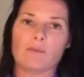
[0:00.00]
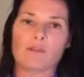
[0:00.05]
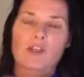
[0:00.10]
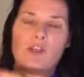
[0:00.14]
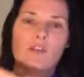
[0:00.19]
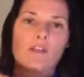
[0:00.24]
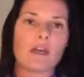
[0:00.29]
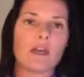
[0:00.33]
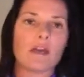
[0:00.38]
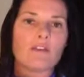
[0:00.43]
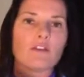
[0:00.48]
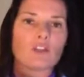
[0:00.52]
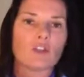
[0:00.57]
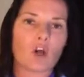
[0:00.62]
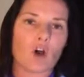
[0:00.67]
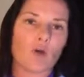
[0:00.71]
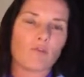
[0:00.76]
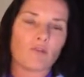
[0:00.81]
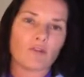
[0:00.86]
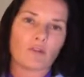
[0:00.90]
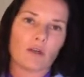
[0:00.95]
So they're the
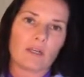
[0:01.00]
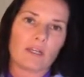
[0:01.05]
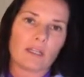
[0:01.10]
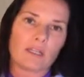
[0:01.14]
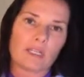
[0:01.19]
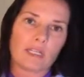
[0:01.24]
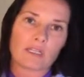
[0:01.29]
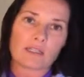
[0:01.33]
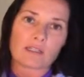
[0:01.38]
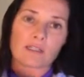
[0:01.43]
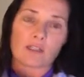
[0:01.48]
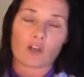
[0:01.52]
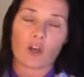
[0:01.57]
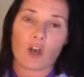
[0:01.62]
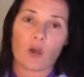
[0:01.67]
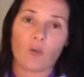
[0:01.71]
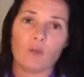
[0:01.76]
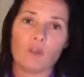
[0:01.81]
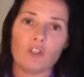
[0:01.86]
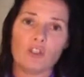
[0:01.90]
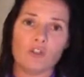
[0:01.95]
top three things that
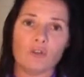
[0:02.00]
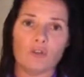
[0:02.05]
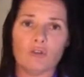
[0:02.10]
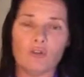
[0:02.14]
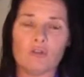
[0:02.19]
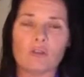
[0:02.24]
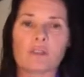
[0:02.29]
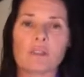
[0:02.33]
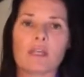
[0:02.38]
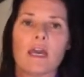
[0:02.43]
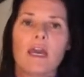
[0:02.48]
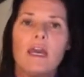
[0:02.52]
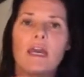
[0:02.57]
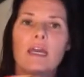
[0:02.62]
I would use